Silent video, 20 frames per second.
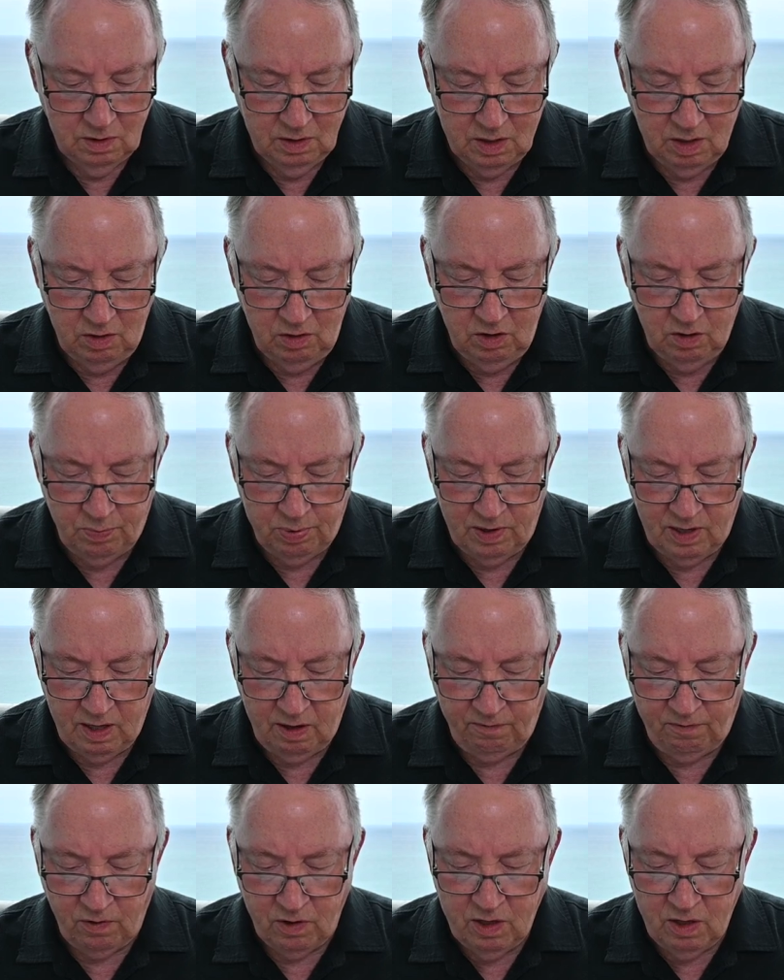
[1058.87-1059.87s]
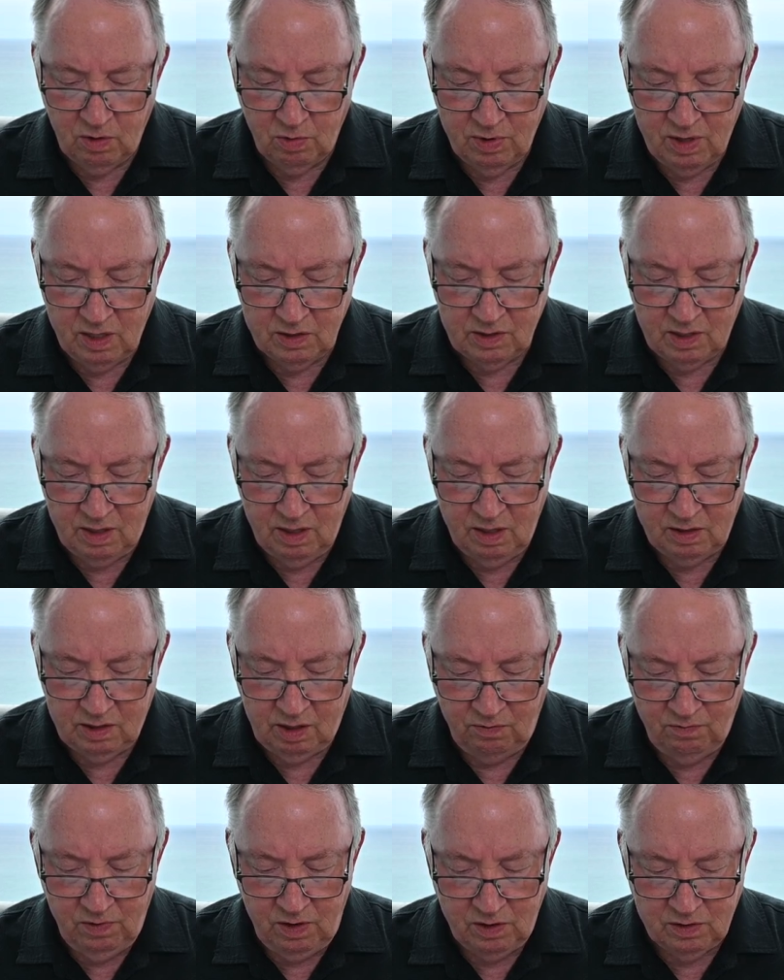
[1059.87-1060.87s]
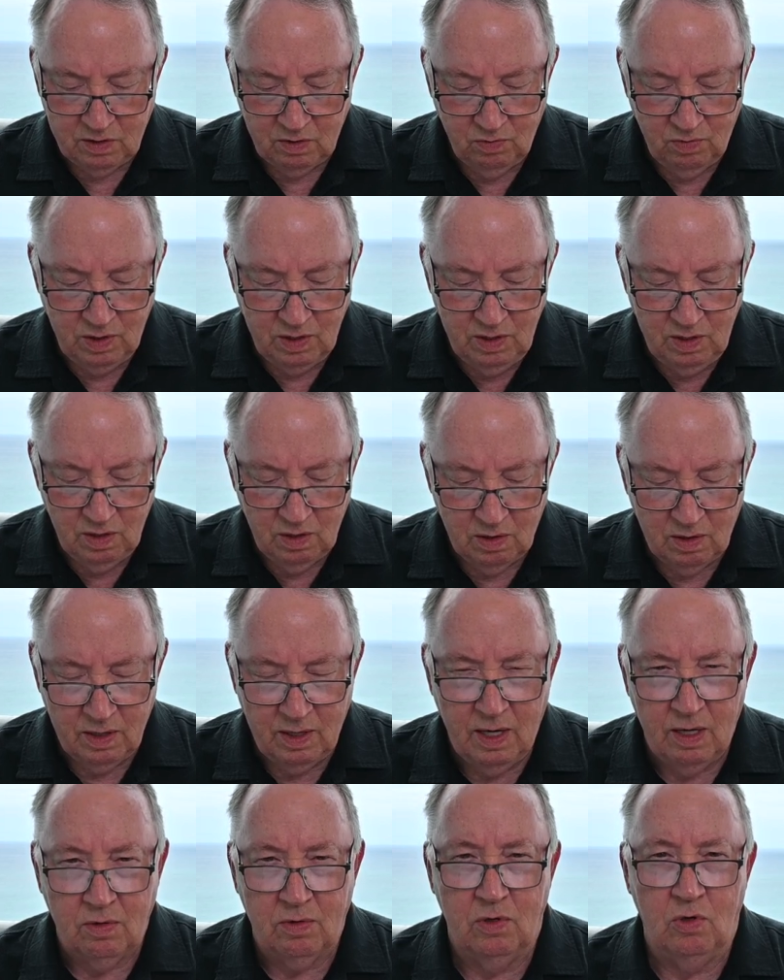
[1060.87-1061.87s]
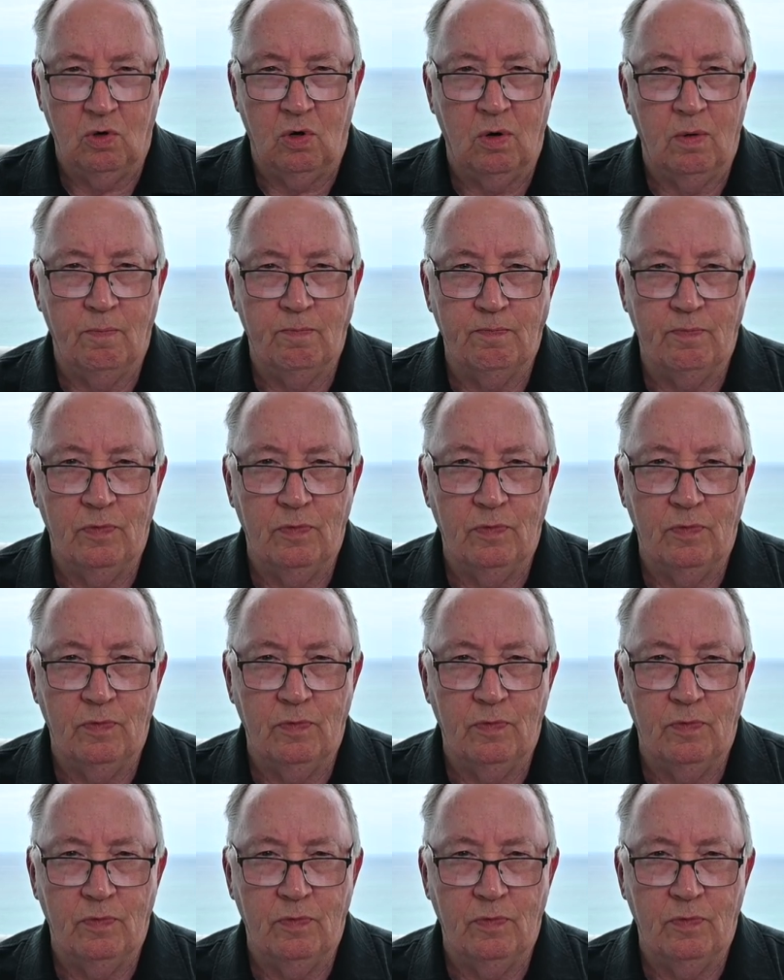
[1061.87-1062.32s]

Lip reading: Can you apply for your residency visa when you're in Ecuador?